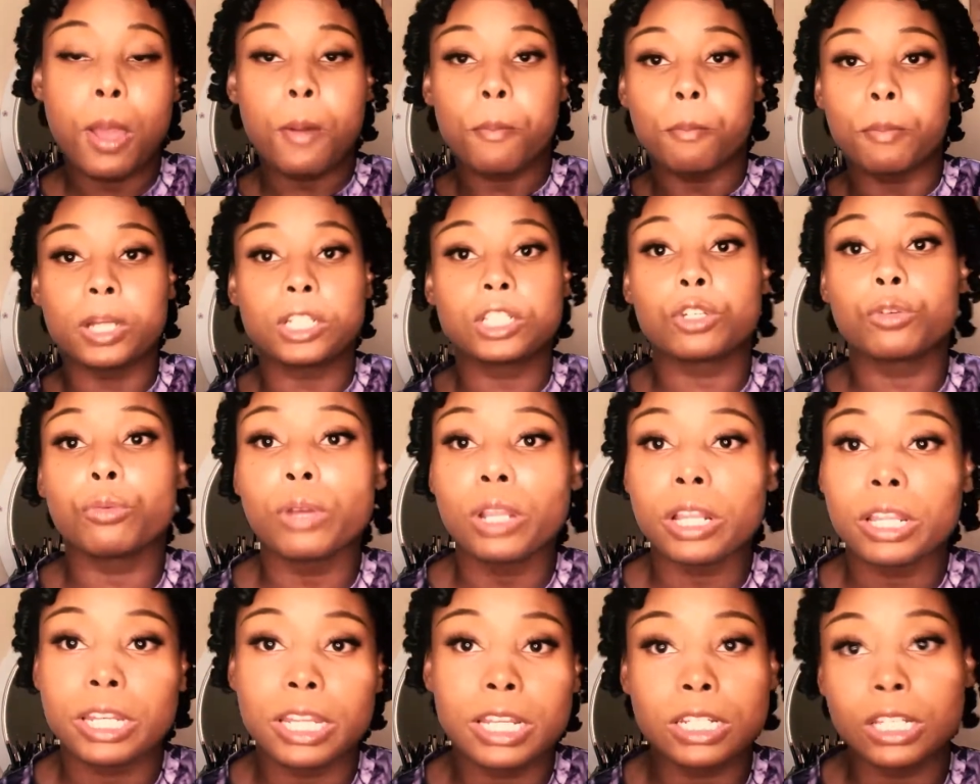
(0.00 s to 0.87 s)
but you
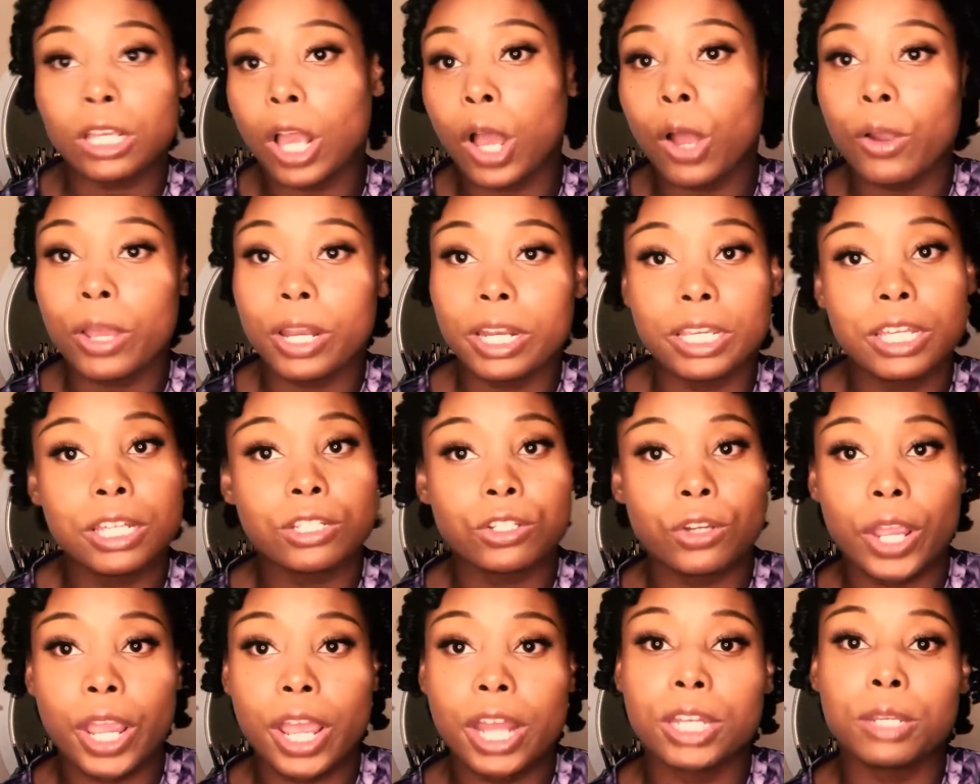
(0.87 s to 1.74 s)
really need to go ahead and get
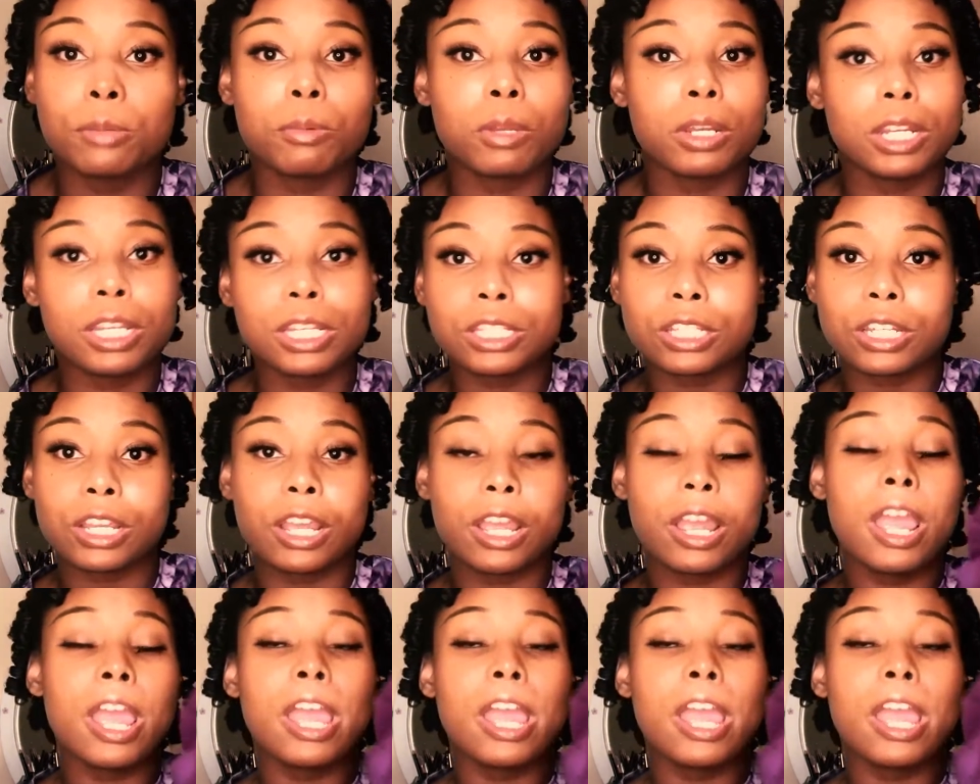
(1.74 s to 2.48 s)
your hair deep conditioned,